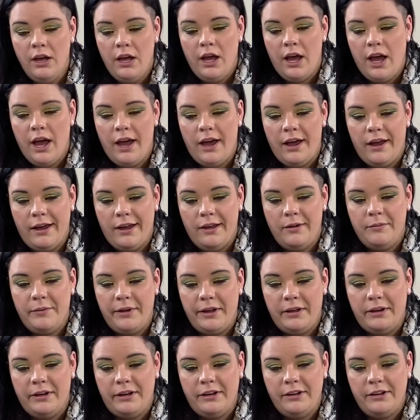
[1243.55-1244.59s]

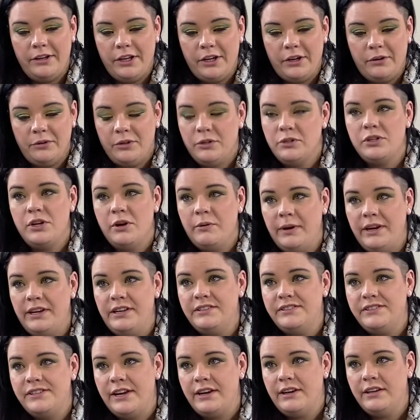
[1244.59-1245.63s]
And there's no end in
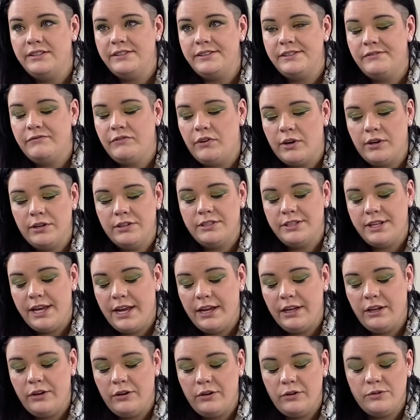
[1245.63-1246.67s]
sight as far as
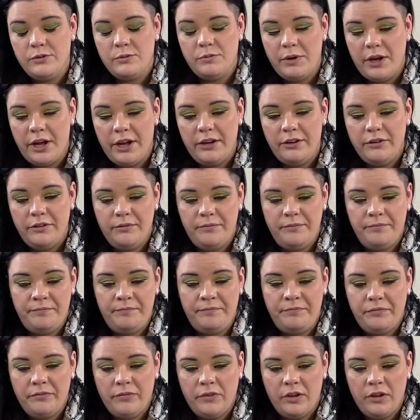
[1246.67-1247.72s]
that goes, but
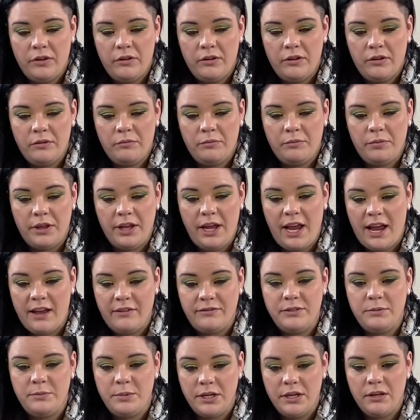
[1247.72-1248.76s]
they have
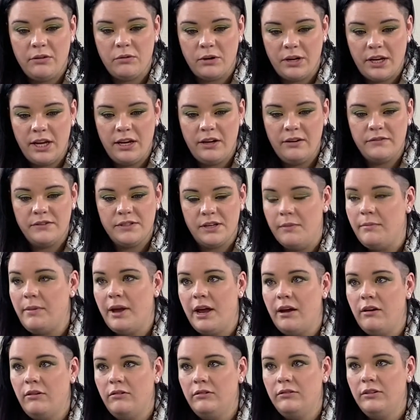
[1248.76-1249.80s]
to be creative somehow.